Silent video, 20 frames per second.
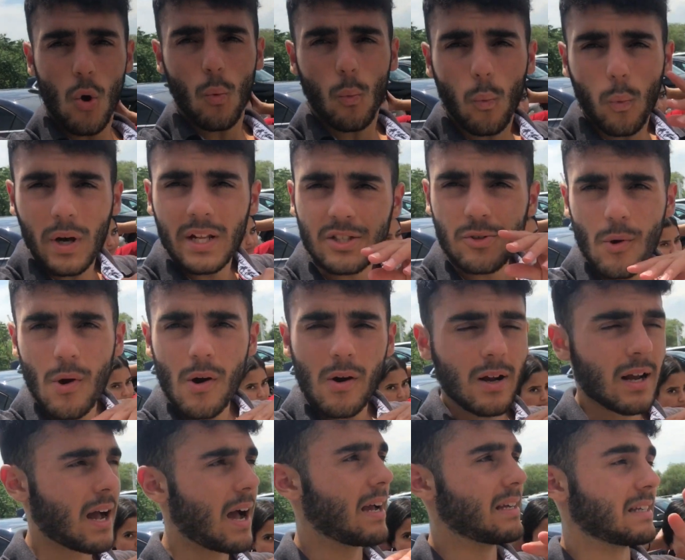What is going
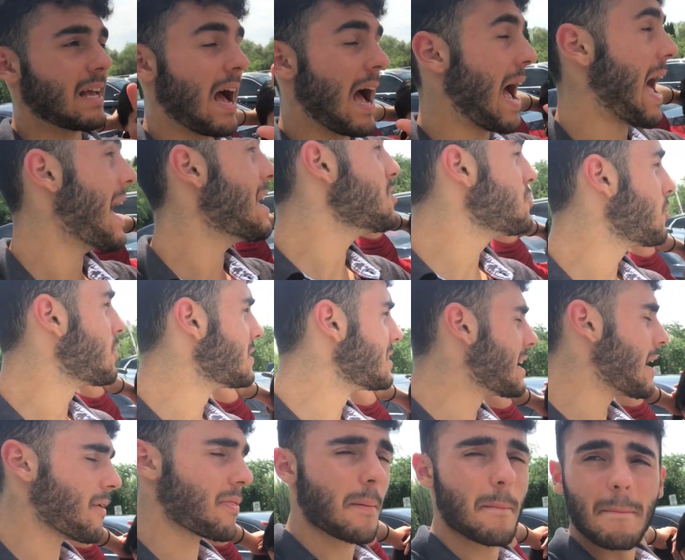on, guys? As you can
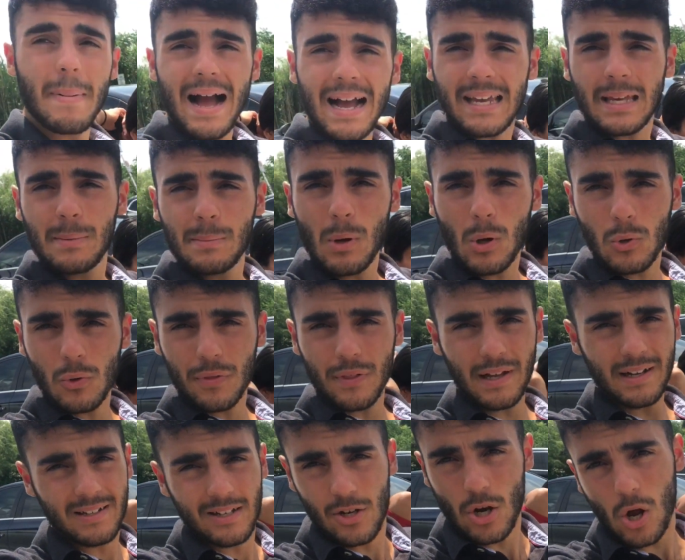tell, the Makimoto
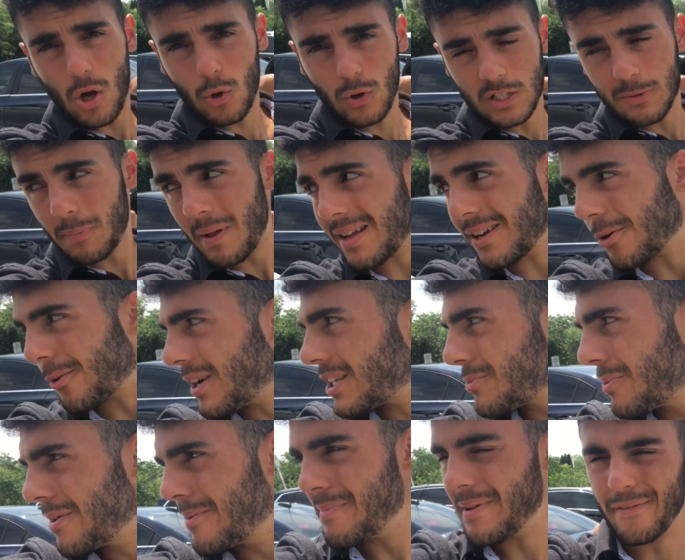thing did not go as planned, or else
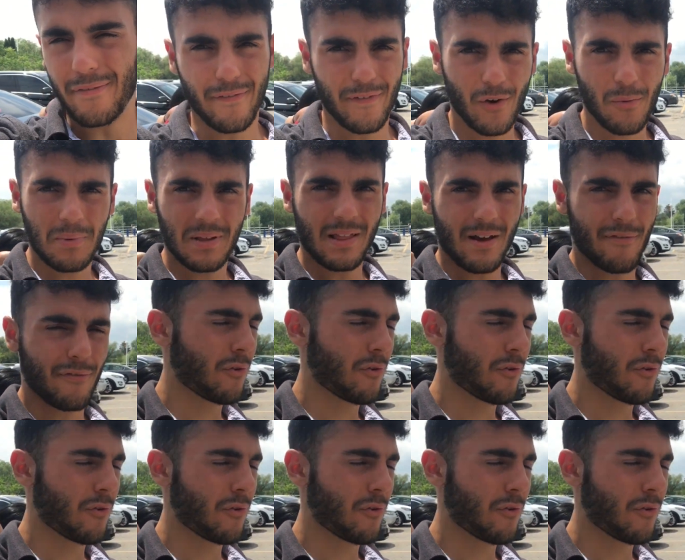we'd be filming that